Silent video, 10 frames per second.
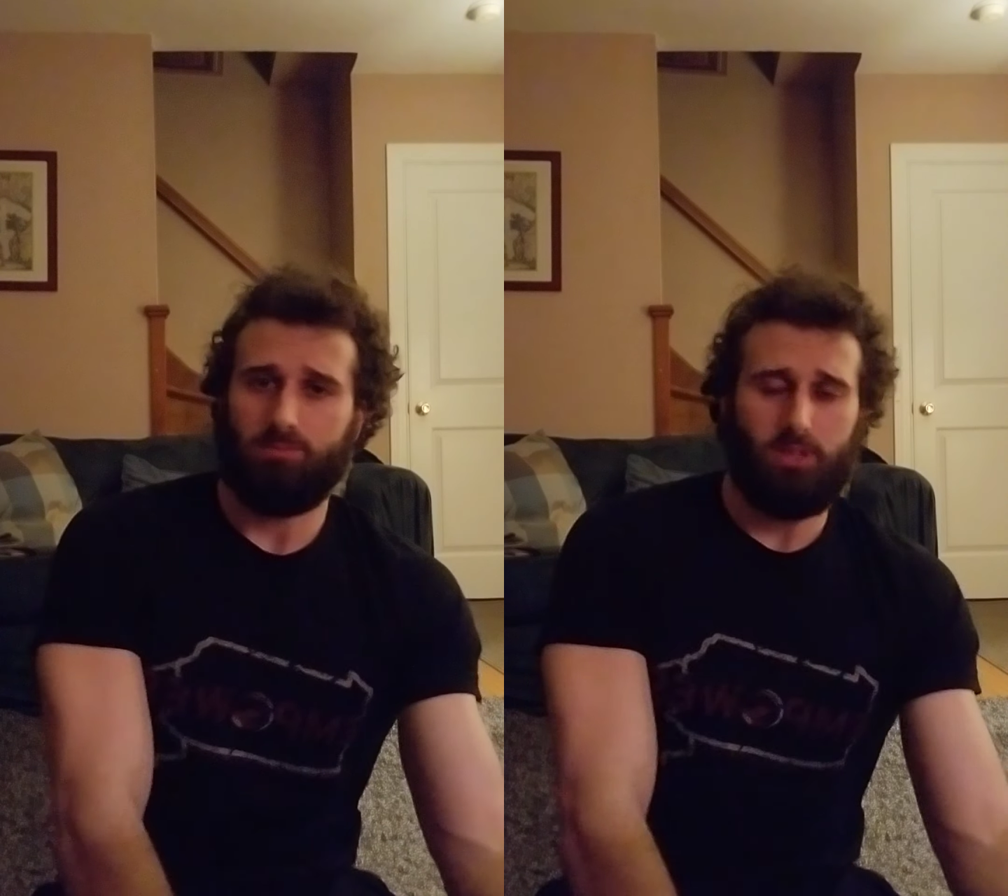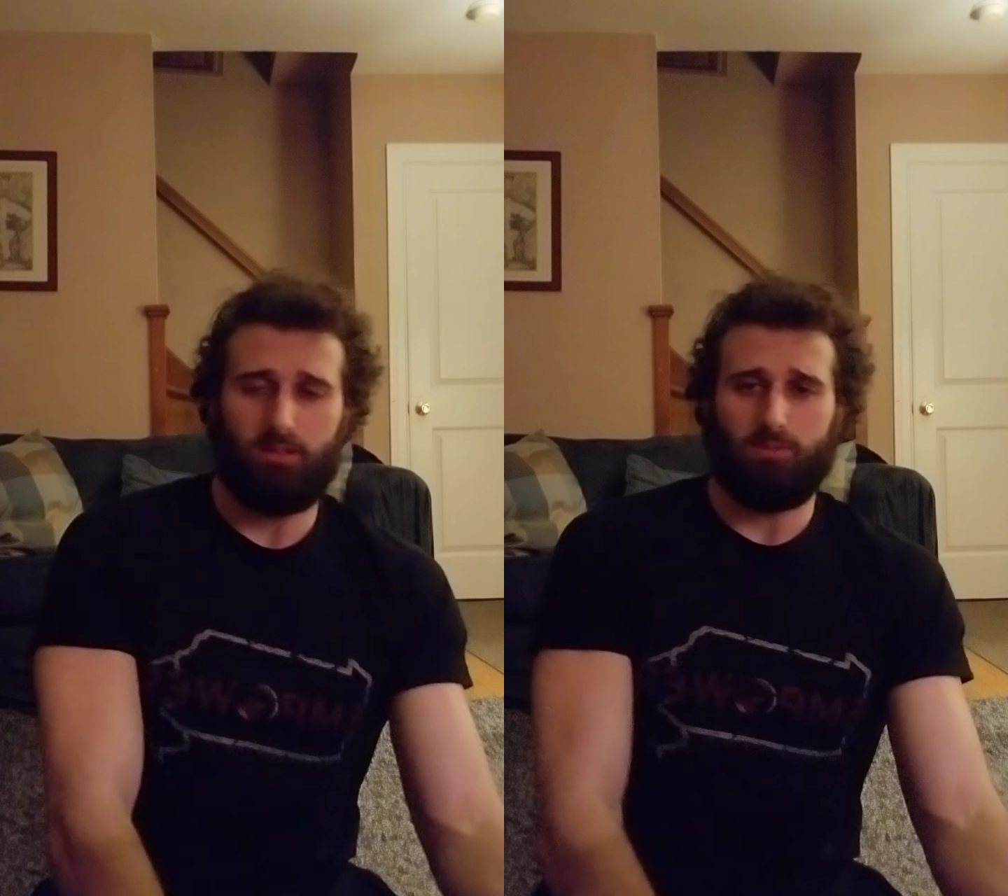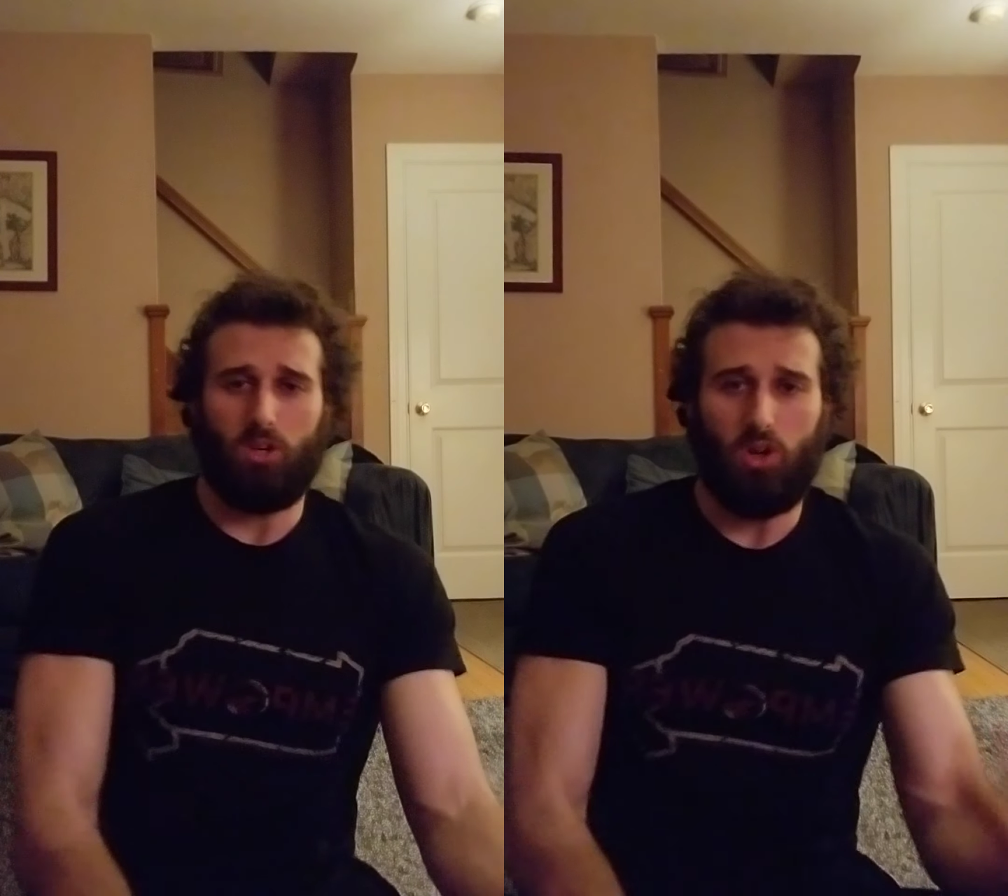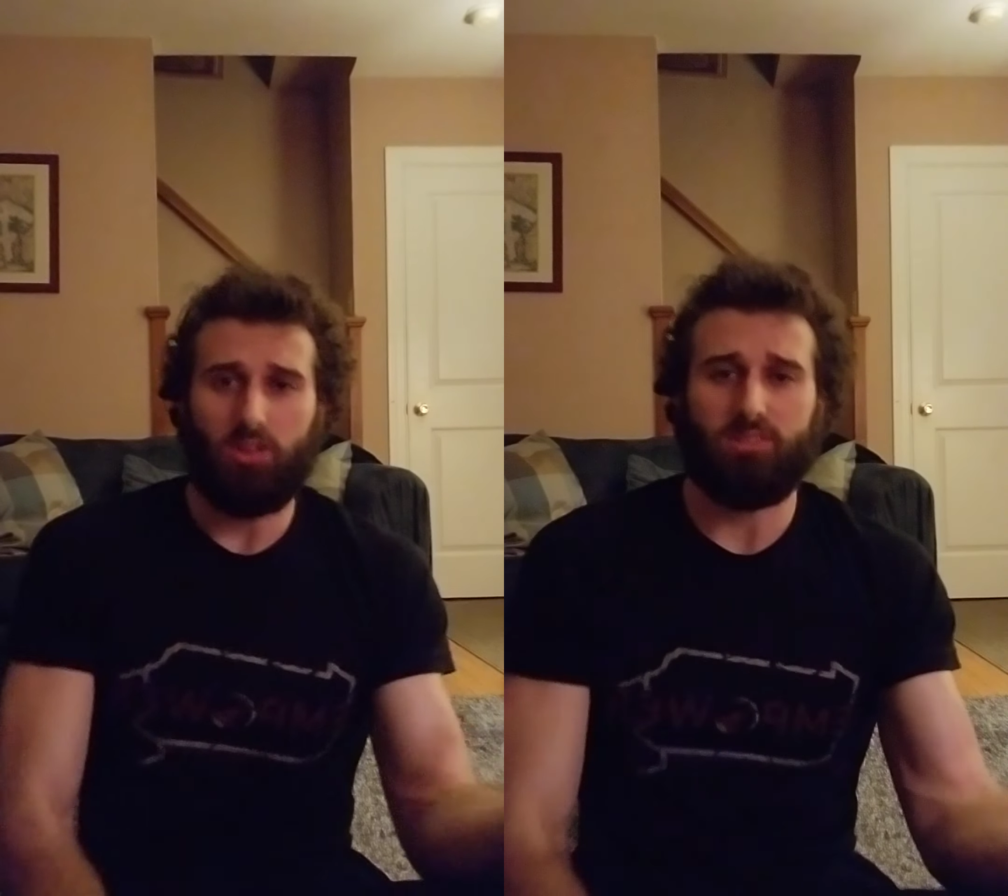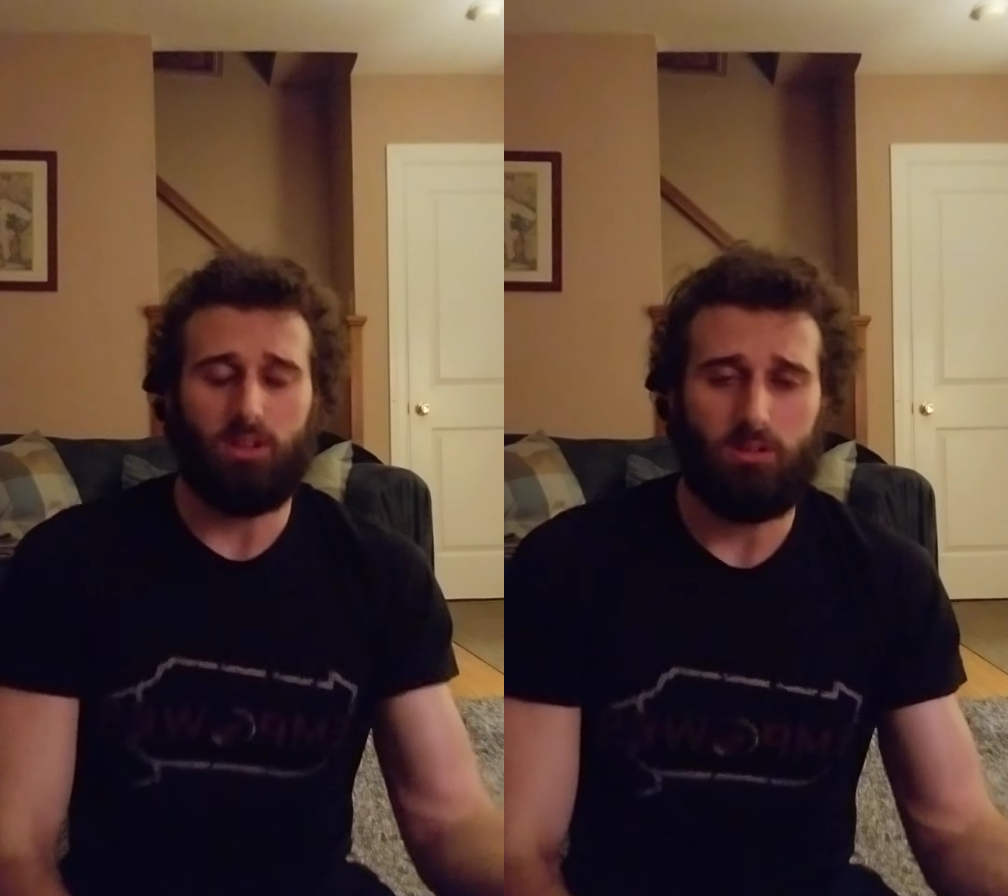that
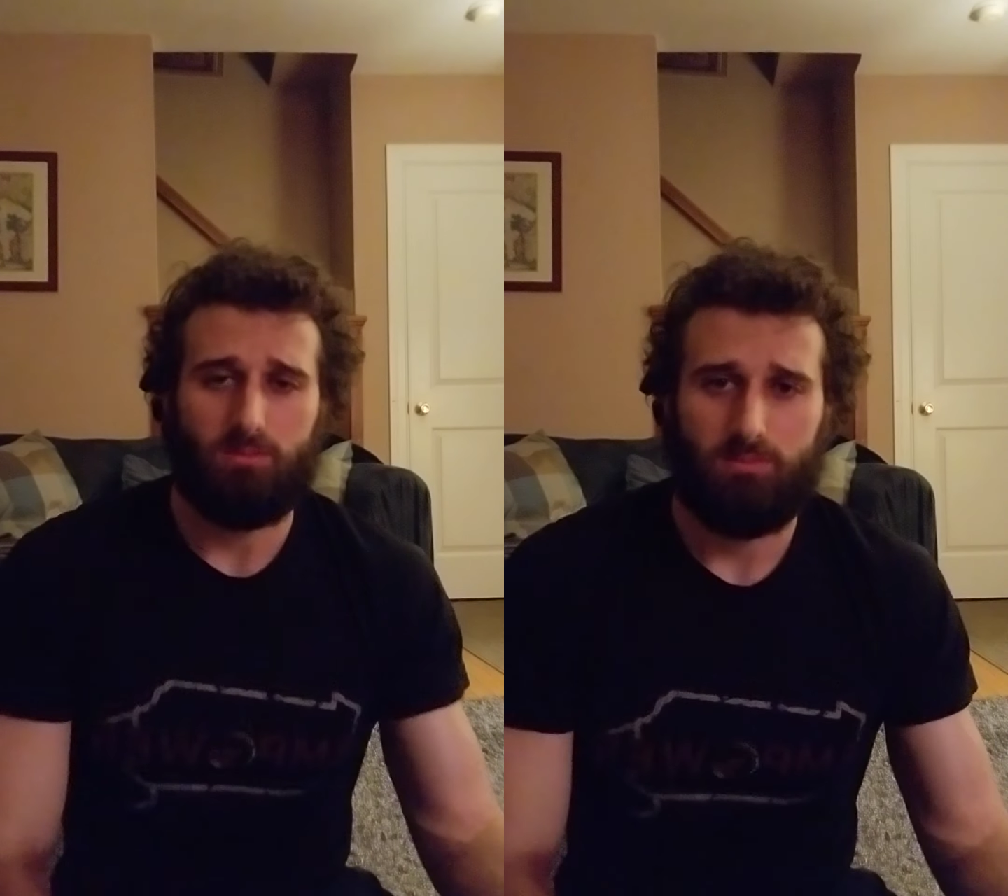also